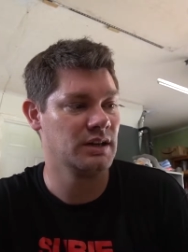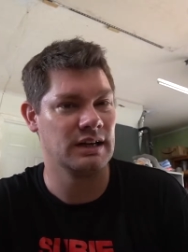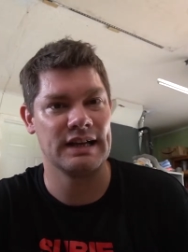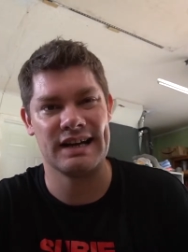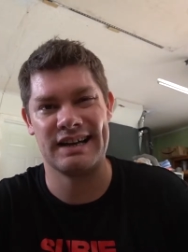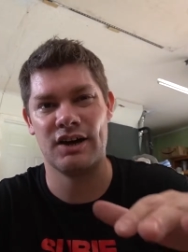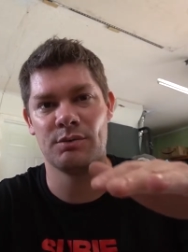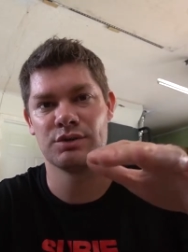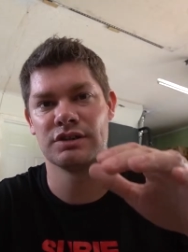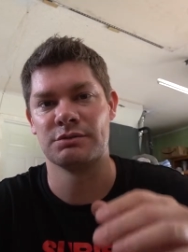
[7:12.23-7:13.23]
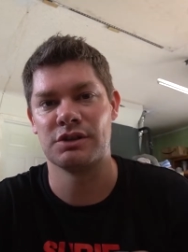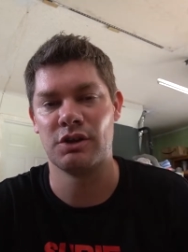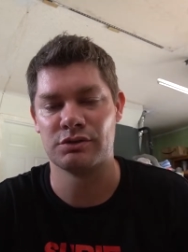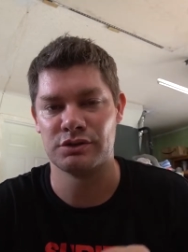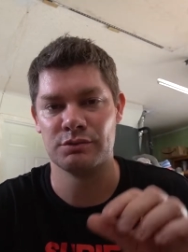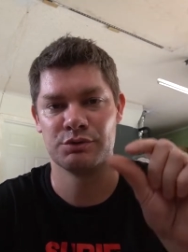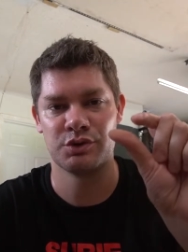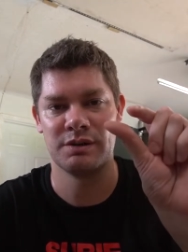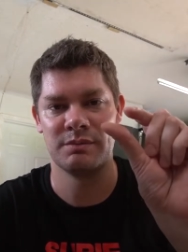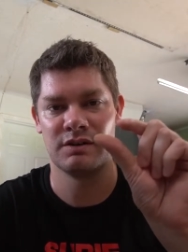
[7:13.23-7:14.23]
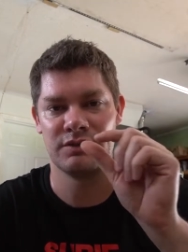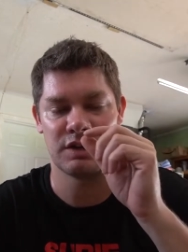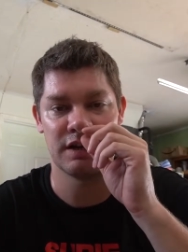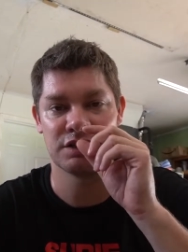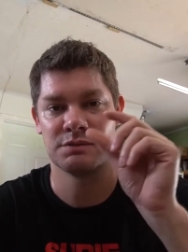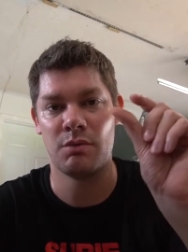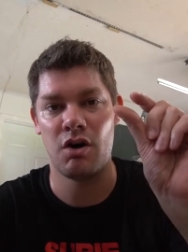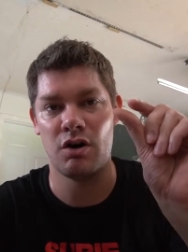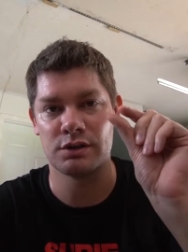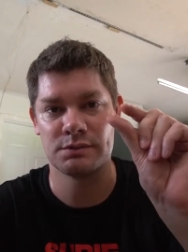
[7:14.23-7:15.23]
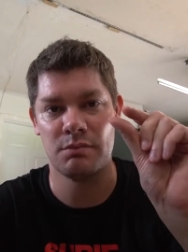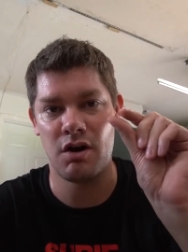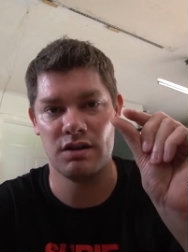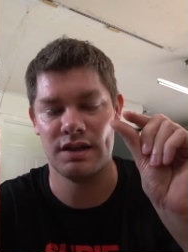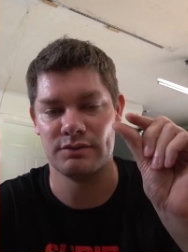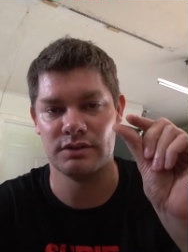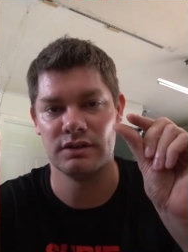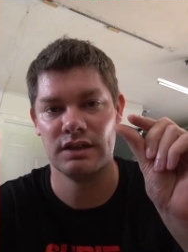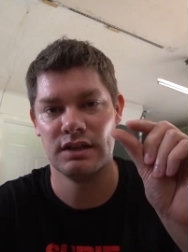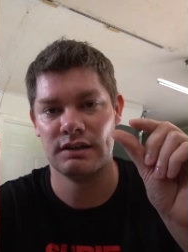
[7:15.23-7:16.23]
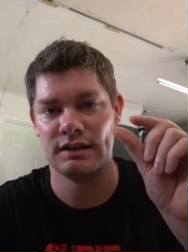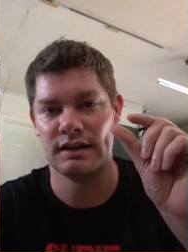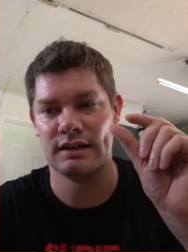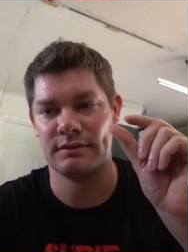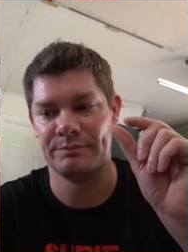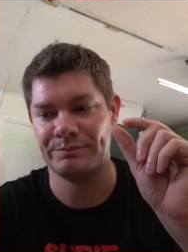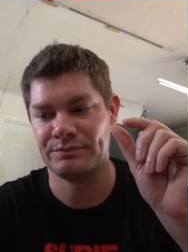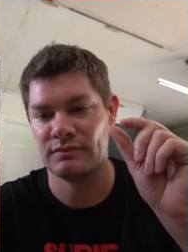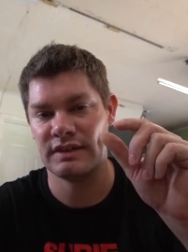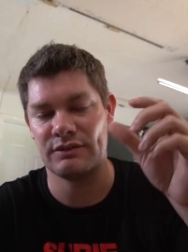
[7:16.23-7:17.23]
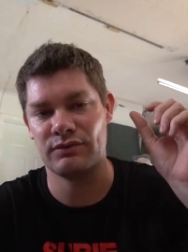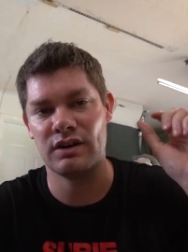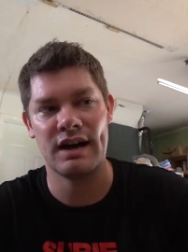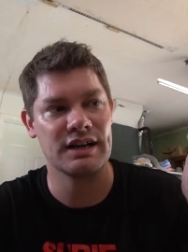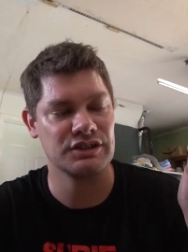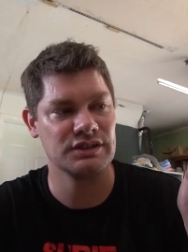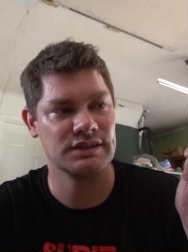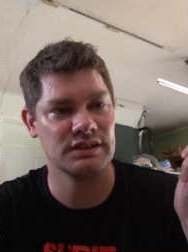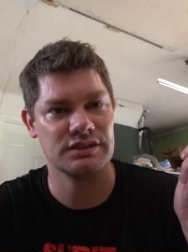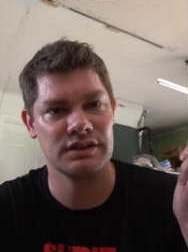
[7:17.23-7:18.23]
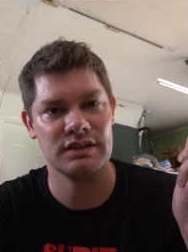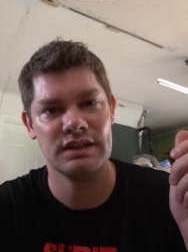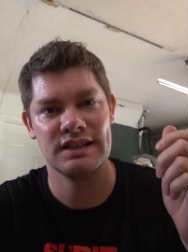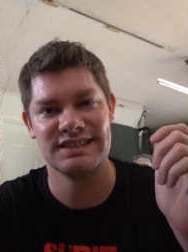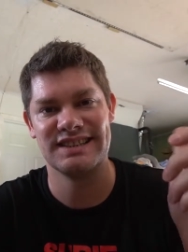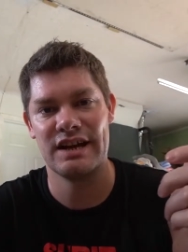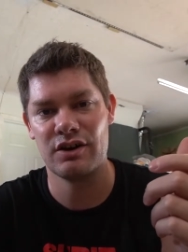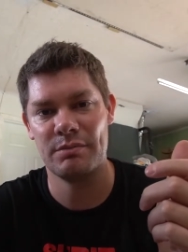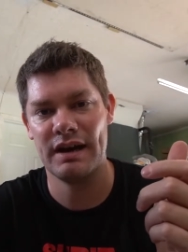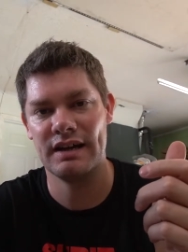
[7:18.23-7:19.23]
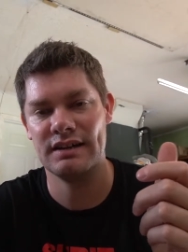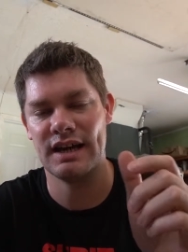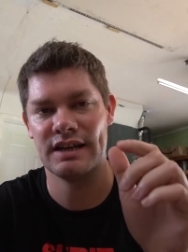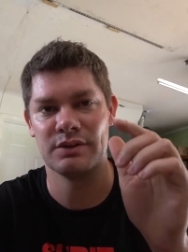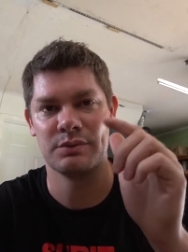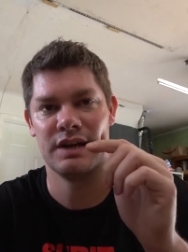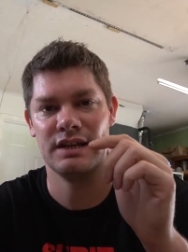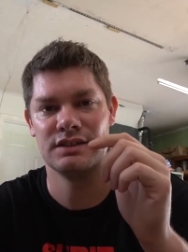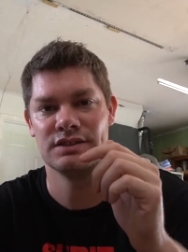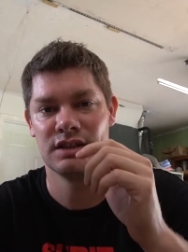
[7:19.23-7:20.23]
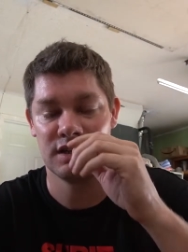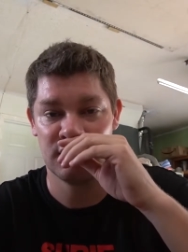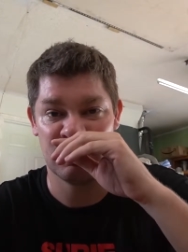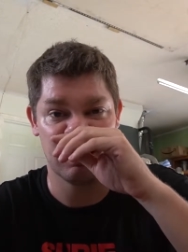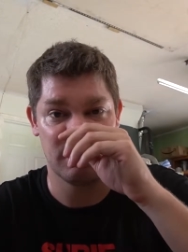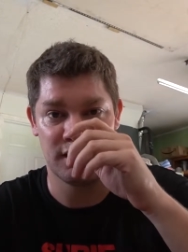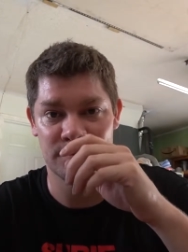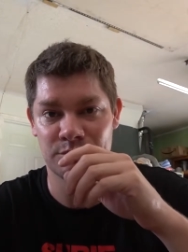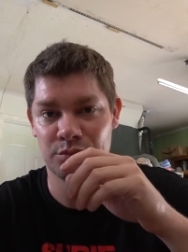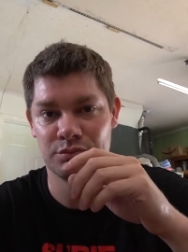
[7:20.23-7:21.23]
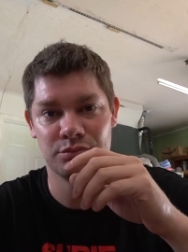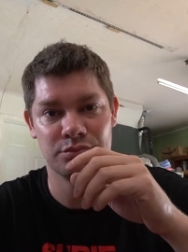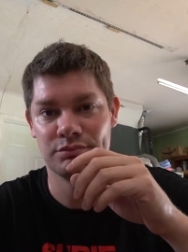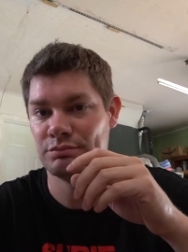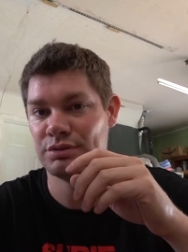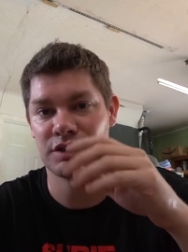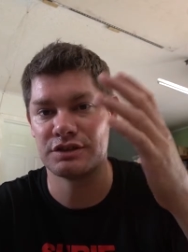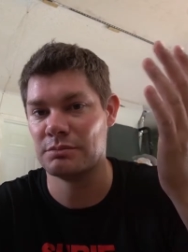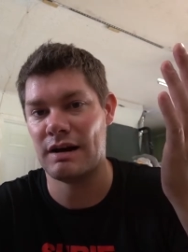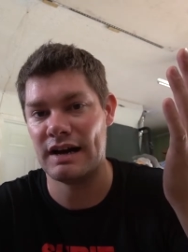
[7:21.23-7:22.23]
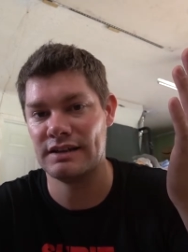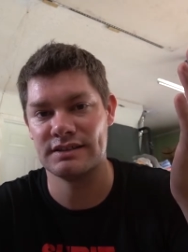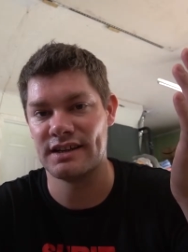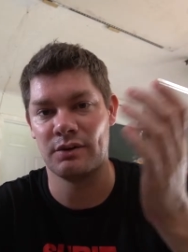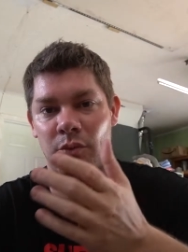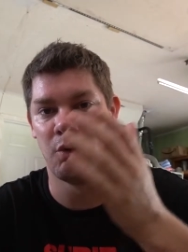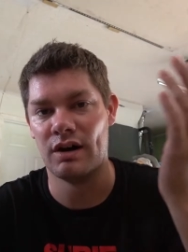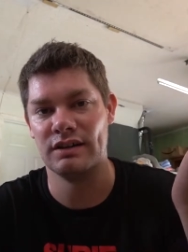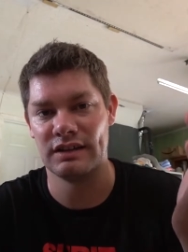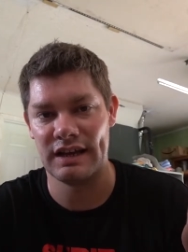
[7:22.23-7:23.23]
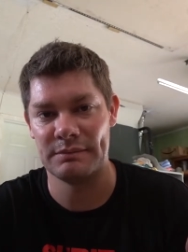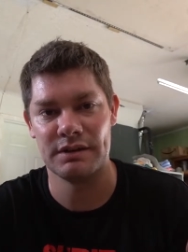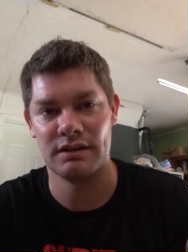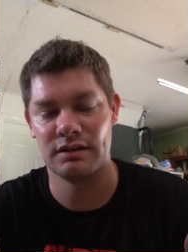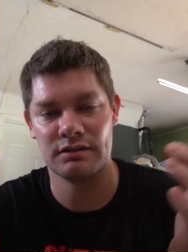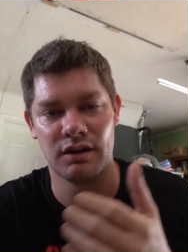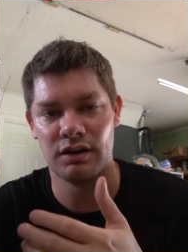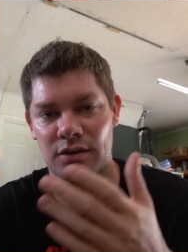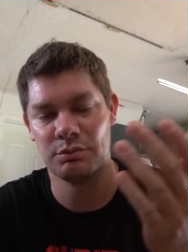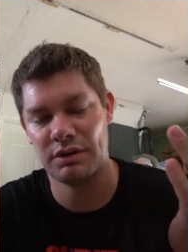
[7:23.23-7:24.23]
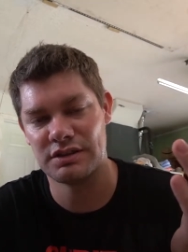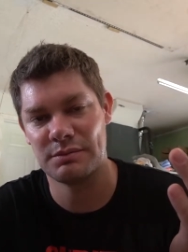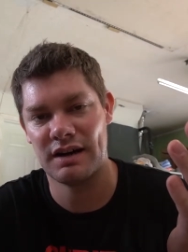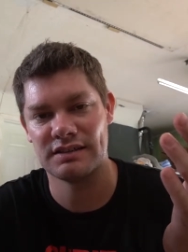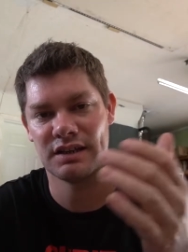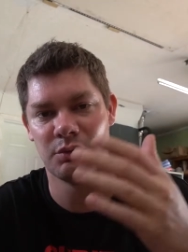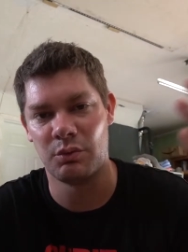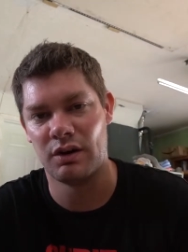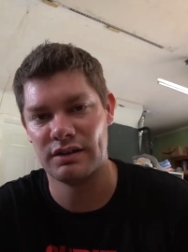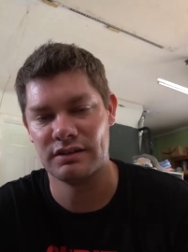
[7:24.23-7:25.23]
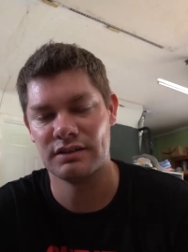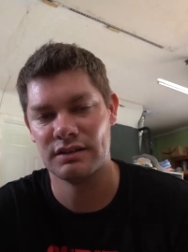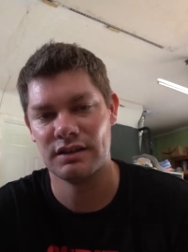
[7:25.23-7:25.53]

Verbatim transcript: And that kind of helps with some closed loop trim on a, on a small, small level. Um, that front oxygen sensor is a narrowband and it reads um, plus or minus like one lambda or plus or minus like one